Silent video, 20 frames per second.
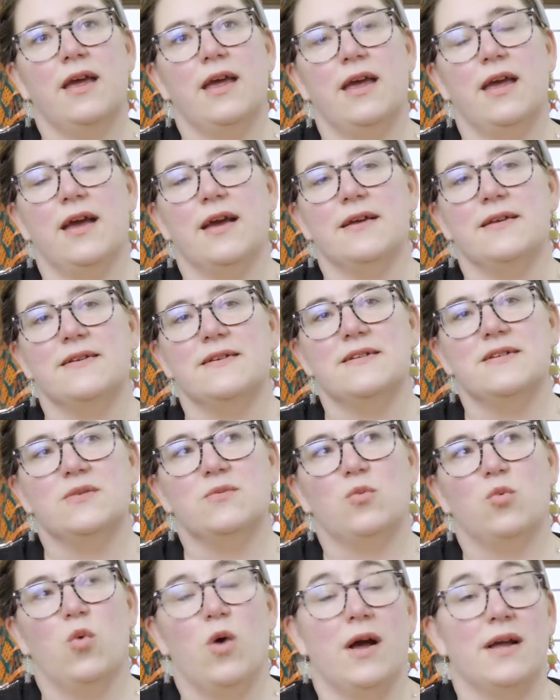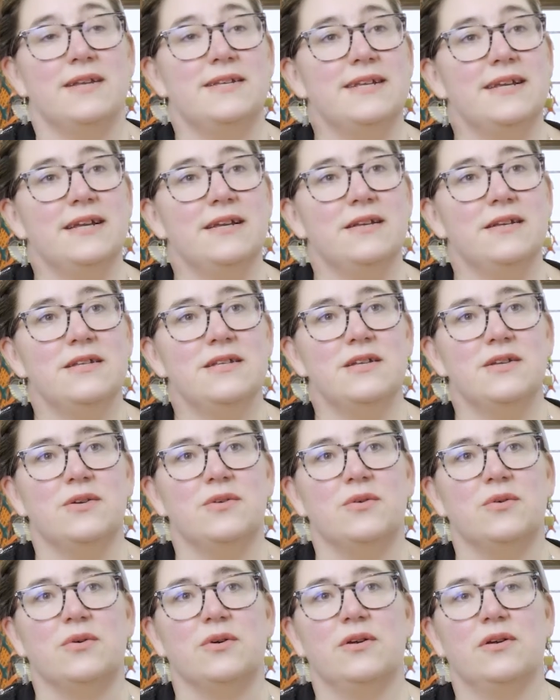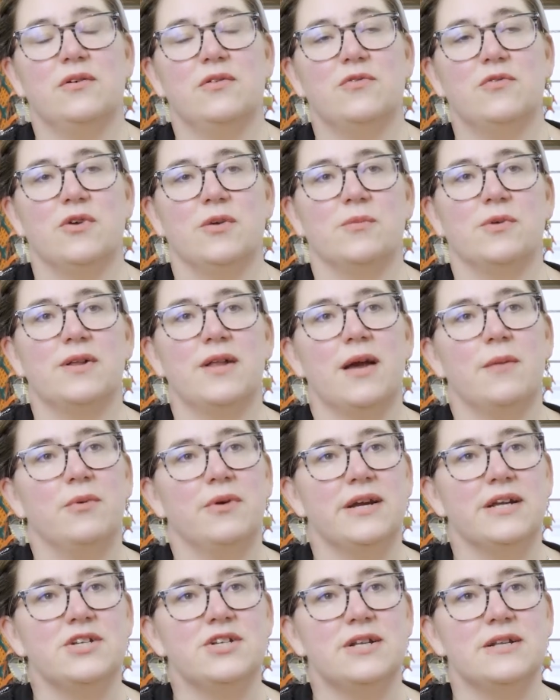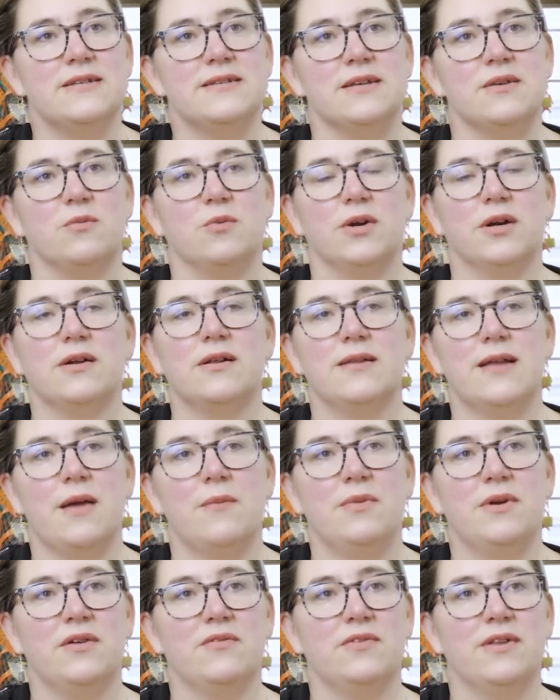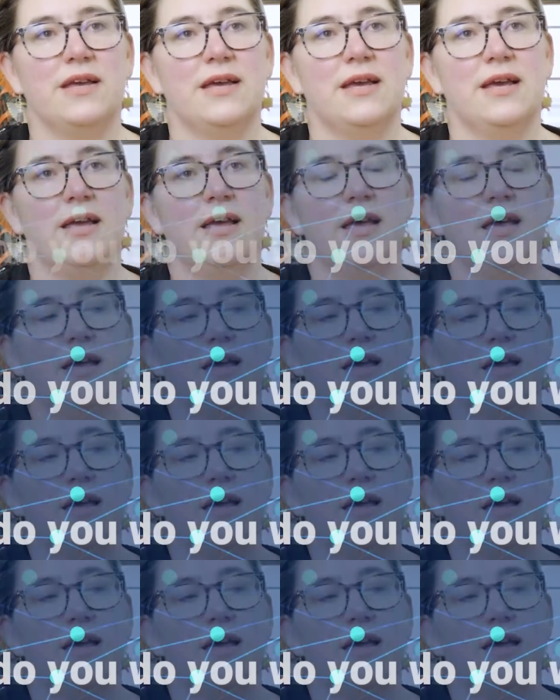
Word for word: and wanting to form collaborations and work collaboratively.